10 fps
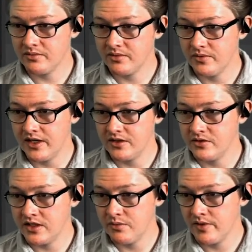way too
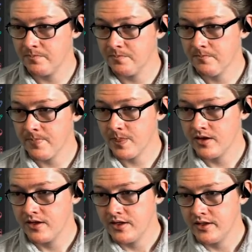deep.
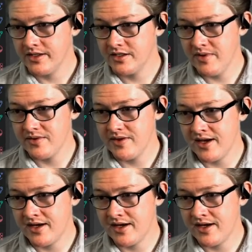Let's make that,